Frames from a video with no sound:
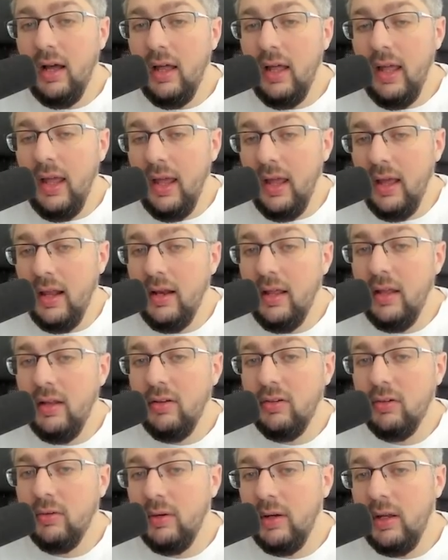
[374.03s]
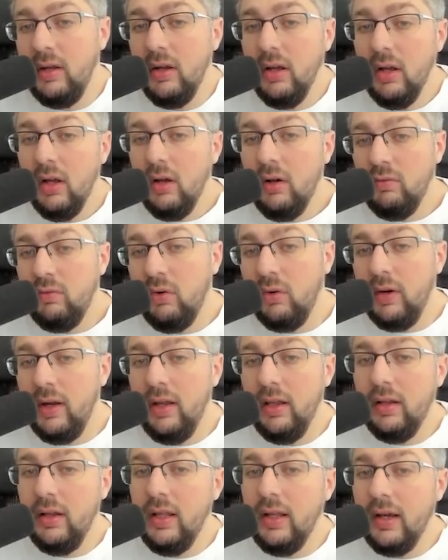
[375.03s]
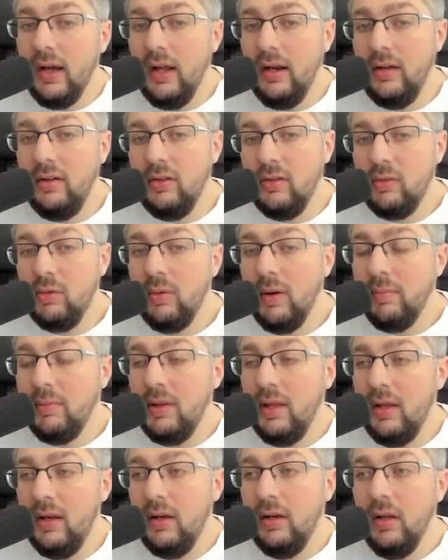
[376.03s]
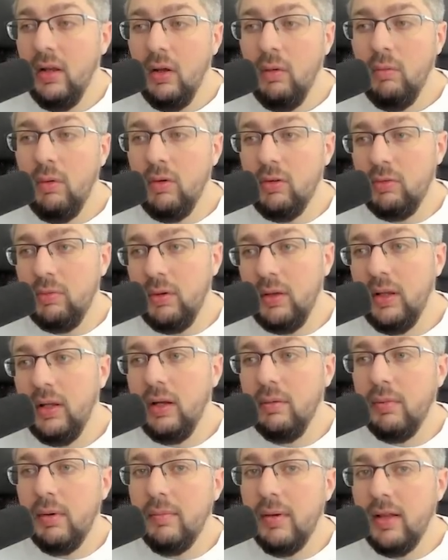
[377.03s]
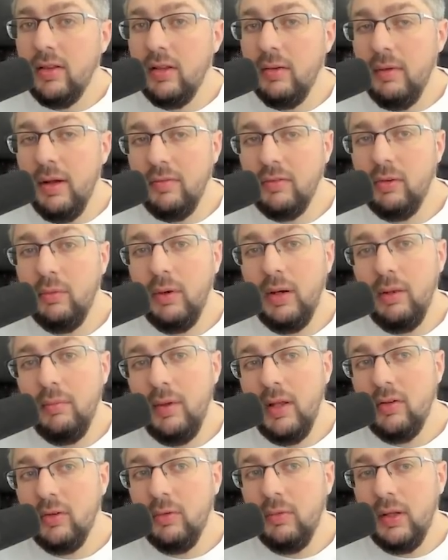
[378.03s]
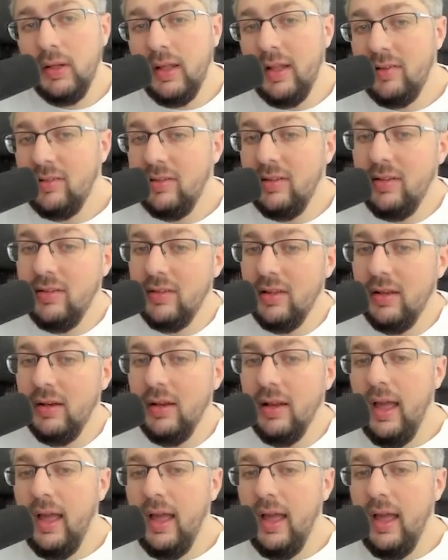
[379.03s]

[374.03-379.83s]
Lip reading: hand injury for Illy kind of disrupted what was really good momentum after winning Major 1 last season.